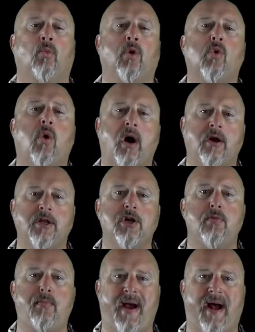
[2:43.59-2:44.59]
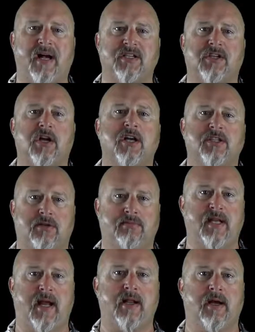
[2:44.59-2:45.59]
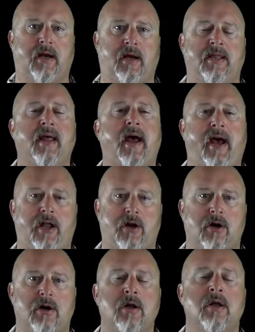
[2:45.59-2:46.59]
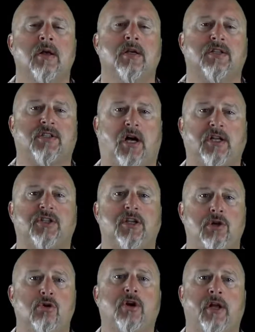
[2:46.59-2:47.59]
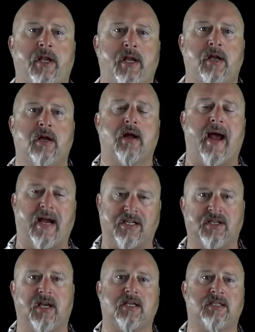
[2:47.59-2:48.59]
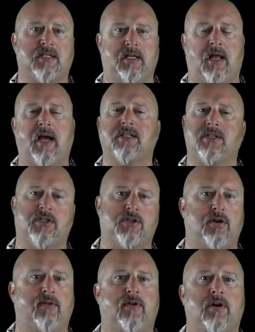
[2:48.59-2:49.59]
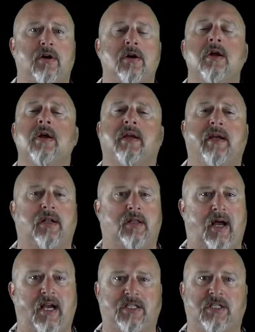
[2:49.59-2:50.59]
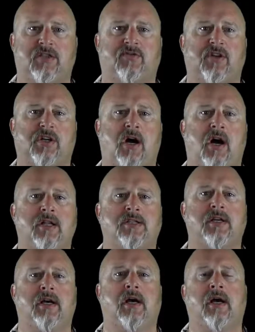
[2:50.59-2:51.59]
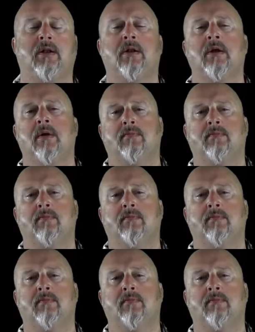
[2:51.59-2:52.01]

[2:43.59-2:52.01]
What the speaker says: require that you pass custom data in the header such that you can access the license server, get a license for the content,